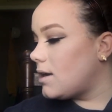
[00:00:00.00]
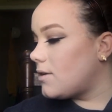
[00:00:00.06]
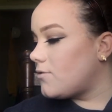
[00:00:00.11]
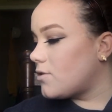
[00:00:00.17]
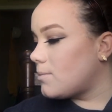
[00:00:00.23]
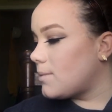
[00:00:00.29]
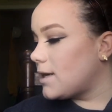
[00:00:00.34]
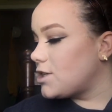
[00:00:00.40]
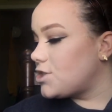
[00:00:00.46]

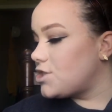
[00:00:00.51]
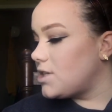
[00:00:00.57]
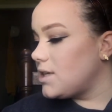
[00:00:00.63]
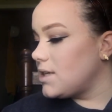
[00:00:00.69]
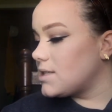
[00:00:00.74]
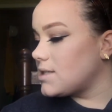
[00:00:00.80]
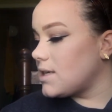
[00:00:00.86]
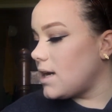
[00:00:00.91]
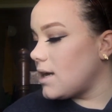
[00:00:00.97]
for my
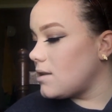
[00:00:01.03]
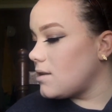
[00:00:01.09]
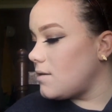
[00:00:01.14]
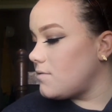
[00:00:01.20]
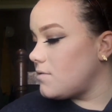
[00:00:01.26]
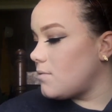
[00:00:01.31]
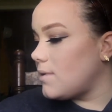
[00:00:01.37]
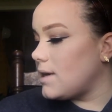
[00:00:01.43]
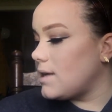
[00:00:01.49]
cheeks. I love
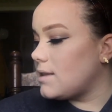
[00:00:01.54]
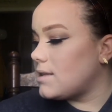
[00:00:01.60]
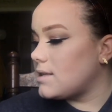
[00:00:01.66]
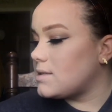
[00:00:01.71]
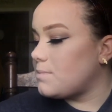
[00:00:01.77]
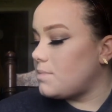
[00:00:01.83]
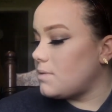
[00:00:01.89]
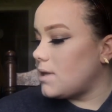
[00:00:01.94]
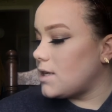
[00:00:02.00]
the way this
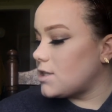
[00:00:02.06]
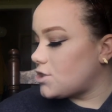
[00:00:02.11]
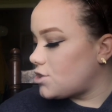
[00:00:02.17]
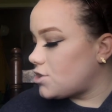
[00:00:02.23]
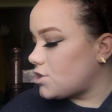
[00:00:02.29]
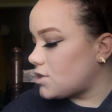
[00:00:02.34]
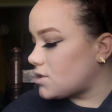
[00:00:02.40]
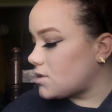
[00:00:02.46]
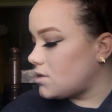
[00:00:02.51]
blush
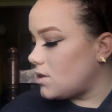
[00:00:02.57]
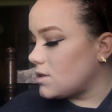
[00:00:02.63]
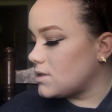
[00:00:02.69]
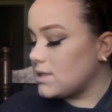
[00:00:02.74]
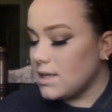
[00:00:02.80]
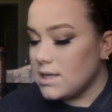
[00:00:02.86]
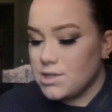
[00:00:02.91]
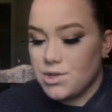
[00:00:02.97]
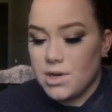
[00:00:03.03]
just looks.
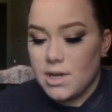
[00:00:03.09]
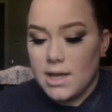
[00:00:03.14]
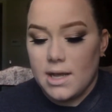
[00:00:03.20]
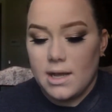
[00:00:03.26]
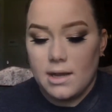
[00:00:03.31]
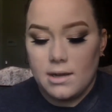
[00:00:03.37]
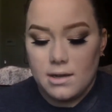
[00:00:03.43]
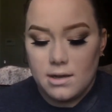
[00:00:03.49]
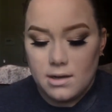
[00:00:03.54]
Yesterday,